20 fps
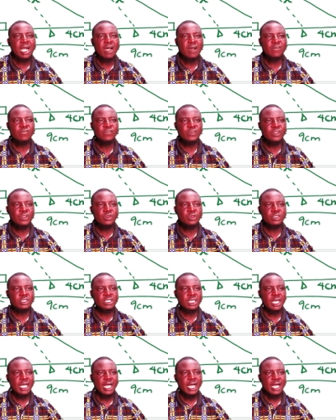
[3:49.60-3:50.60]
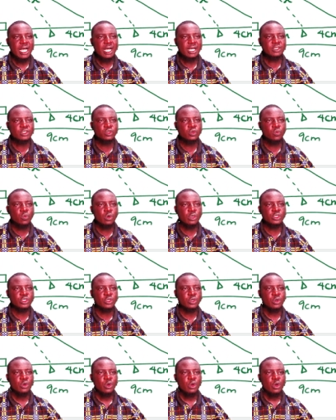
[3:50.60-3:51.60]
like our videos as you
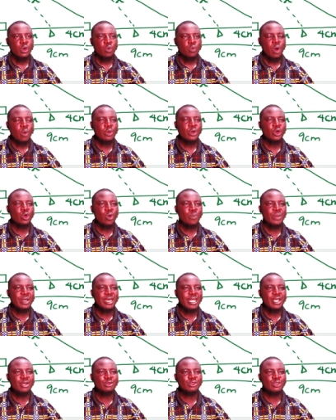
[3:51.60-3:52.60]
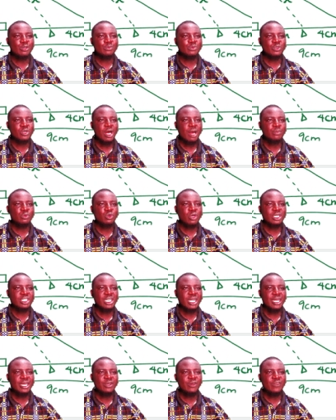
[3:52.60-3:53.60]
watch. While we recommend that you subscribe to
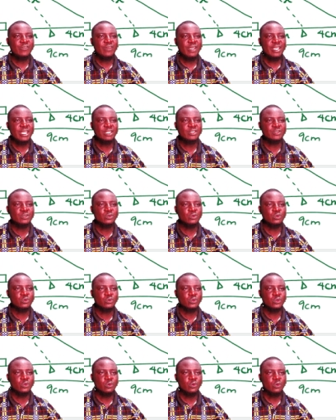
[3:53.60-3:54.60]
our channel if you are yet to do